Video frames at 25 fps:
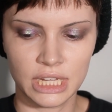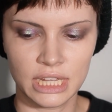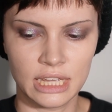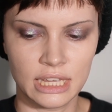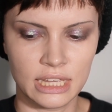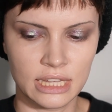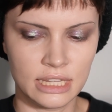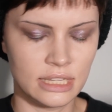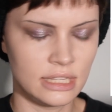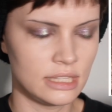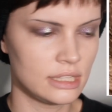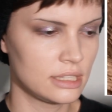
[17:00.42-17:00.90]

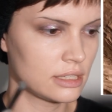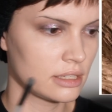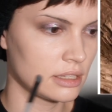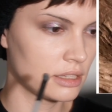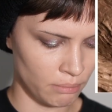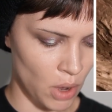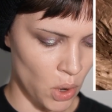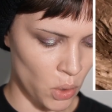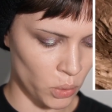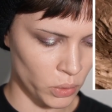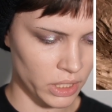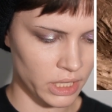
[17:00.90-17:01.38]
is
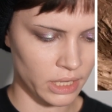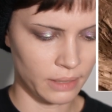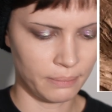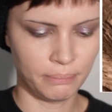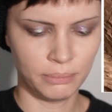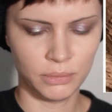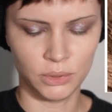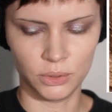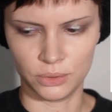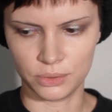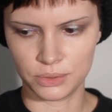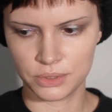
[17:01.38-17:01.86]
Mocha
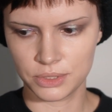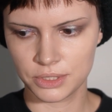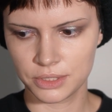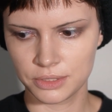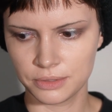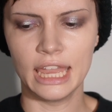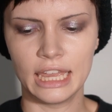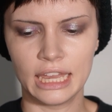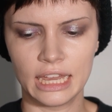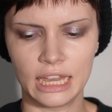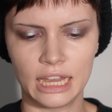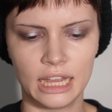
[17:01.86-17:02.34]
Mousse.
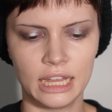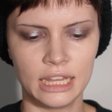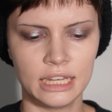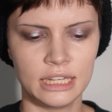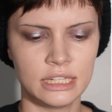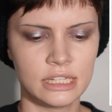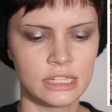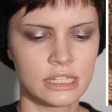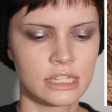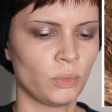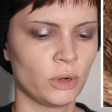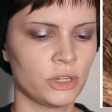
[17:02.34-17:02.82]

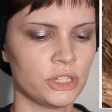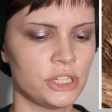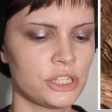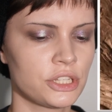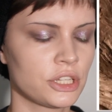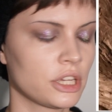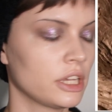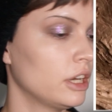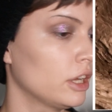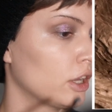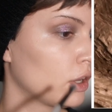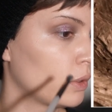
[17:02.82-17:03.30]
And we're
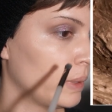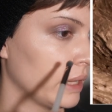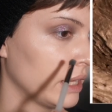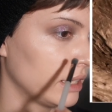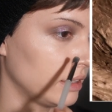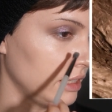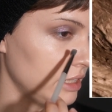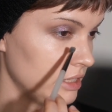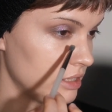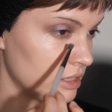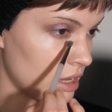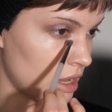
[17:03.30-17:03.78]
just gonna
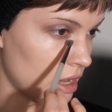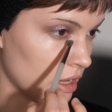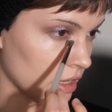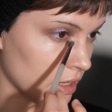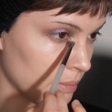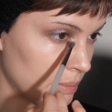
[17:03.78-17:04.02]
quickly talk